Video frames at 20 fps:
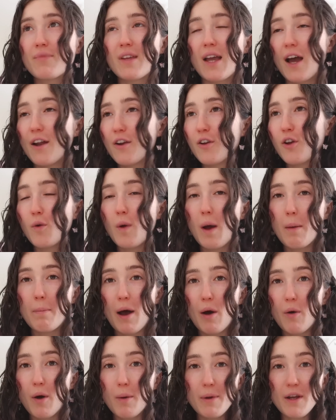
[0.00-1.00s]
I don't know,
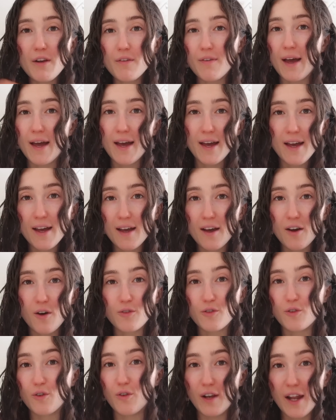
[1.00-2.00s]
about a bit of hair
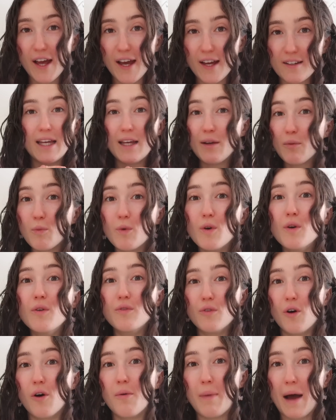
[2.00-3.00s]
on your leg, it will
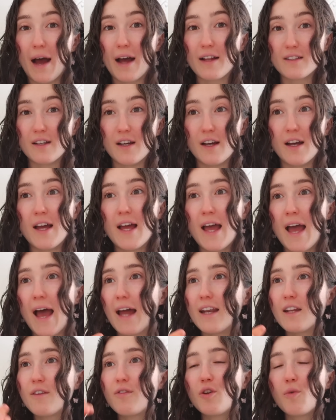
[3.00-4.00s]
not matter.
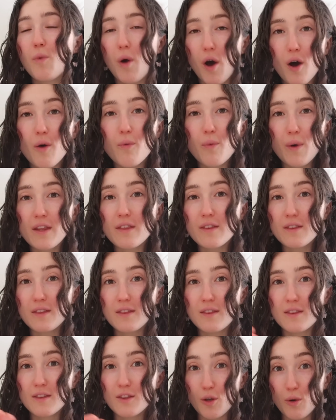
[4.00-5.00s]
And if you are with
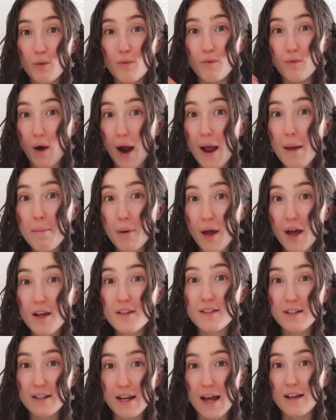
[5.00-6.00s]
the right
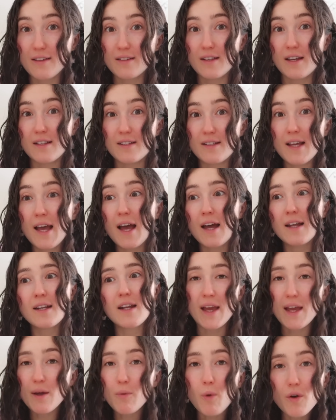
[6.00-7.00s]
person, as I said,
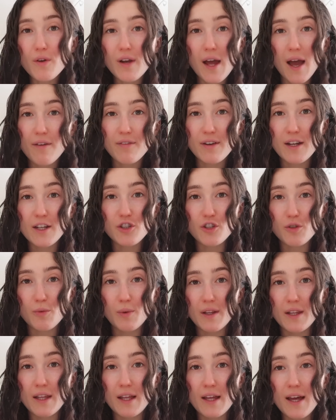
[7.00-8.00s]
they won't have an issue
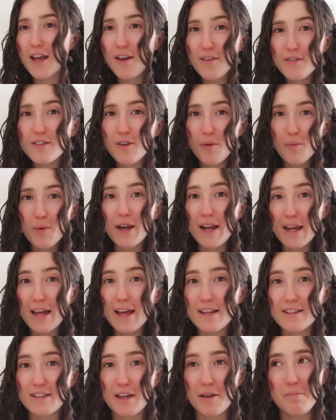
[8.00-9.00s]
with it. If someone
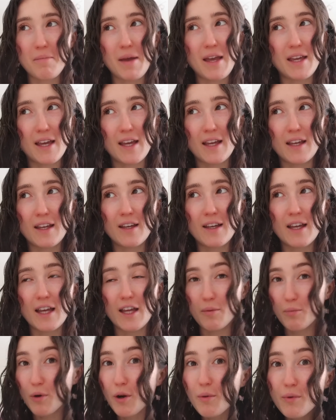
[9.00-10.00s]
is like making
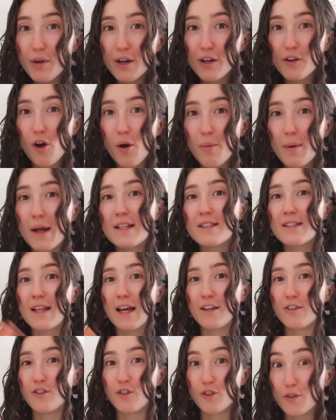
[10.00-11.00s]
inappropriate comments,
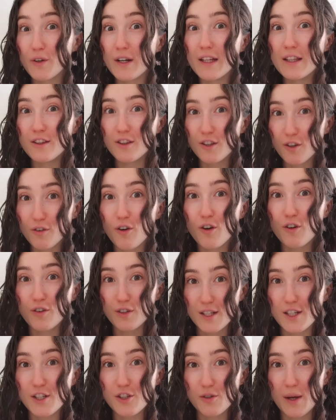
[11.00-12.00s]
then you're in the wrong
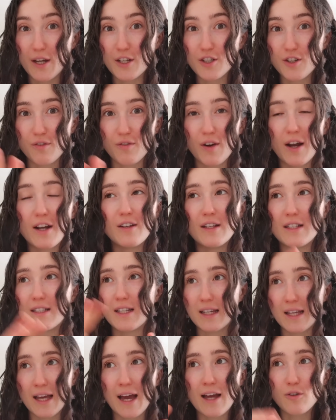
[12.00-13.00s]
situation, right? You need
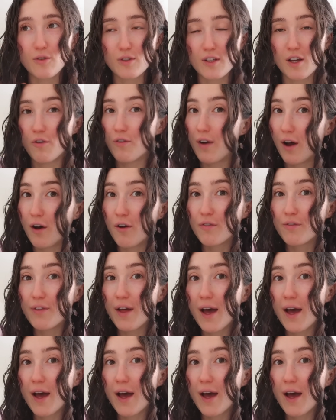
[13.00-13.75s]
to get yourself out of